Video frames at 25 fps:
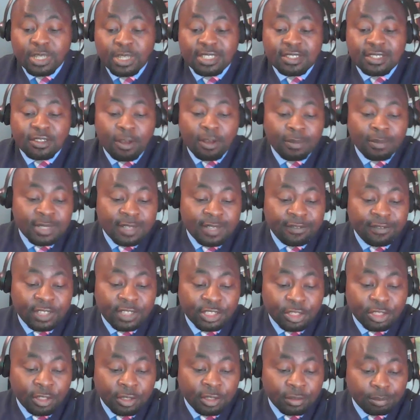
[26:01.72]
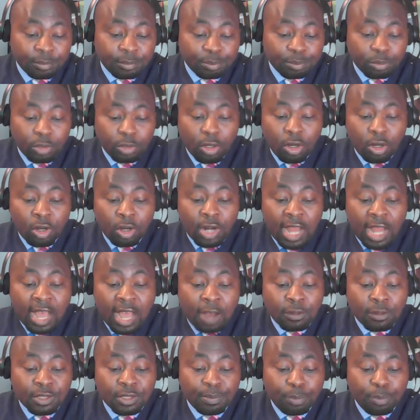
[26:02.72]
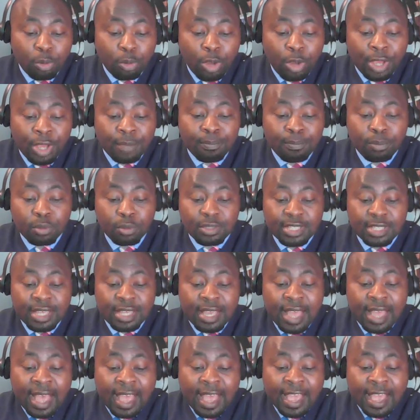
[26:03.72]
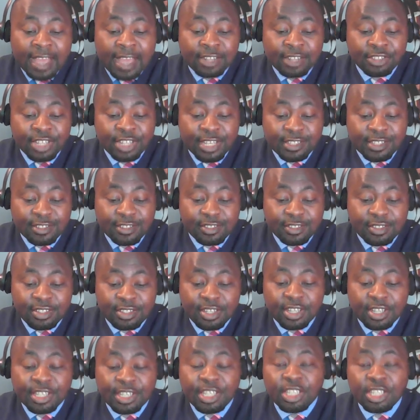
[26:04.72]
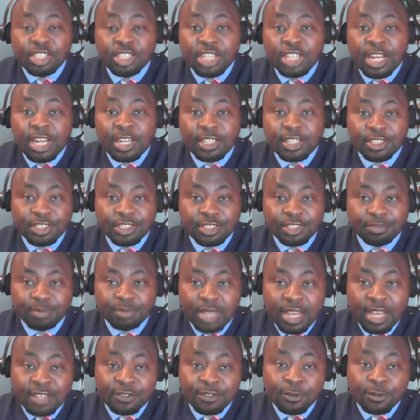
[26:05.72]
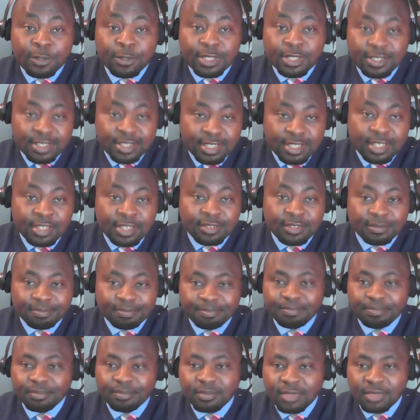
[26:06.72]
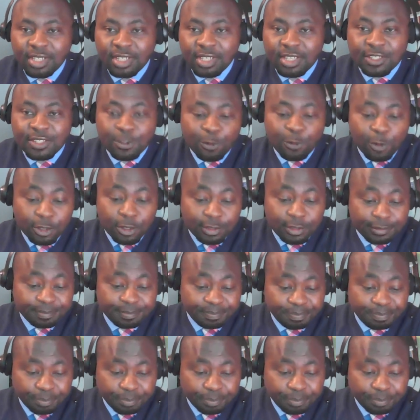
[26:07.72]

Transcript: was his observation on how deploying Boost AI addressed their key challenge, as you can see in his quote.